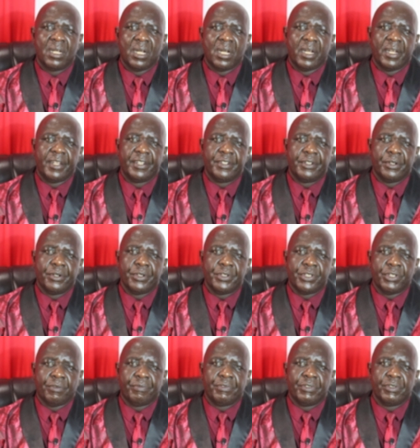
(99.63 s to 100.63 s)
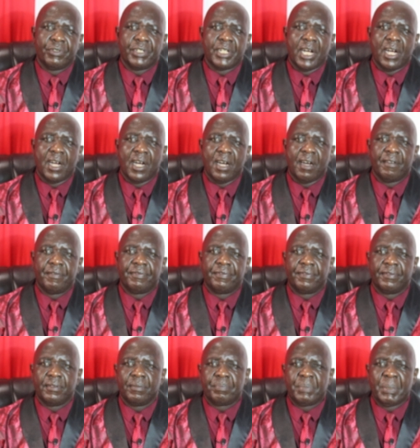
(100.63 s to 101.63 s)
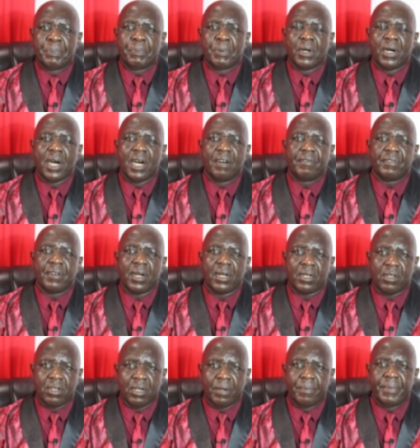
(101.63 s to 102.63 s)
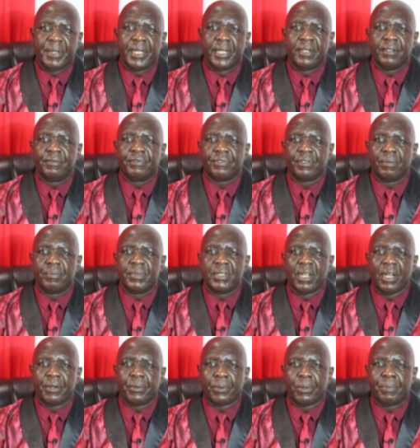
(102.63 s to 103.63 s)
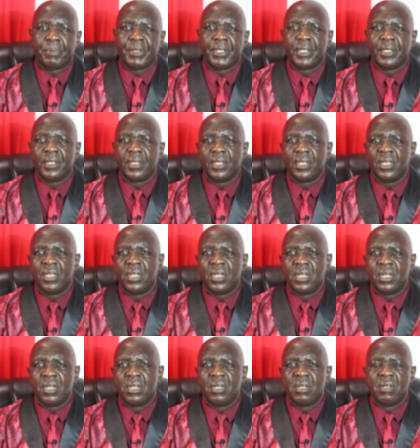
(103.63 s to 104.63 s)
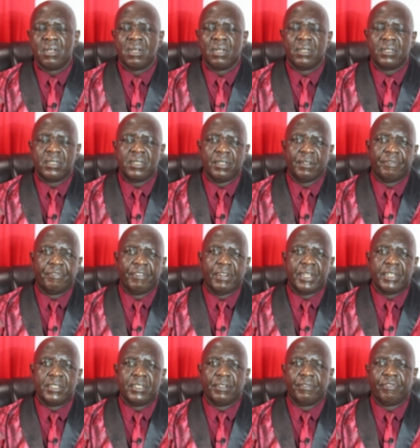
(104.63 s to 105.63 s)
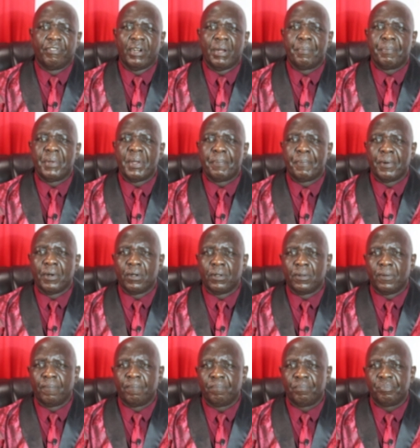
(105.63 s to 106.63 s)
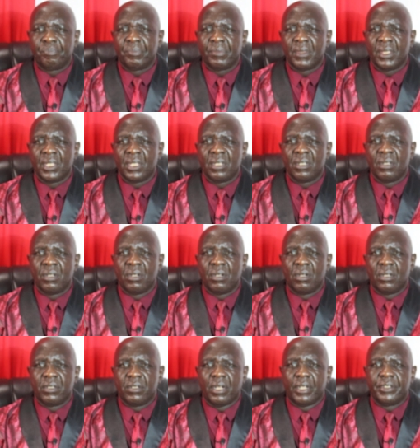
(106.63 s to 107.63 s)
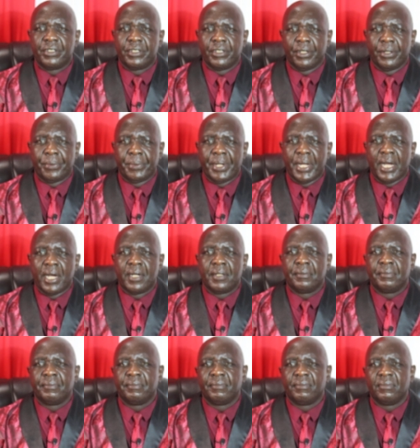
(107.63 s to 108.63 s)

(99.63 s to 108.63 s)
and those of you that have, people have come in from Nairobi, different people, Nigeria.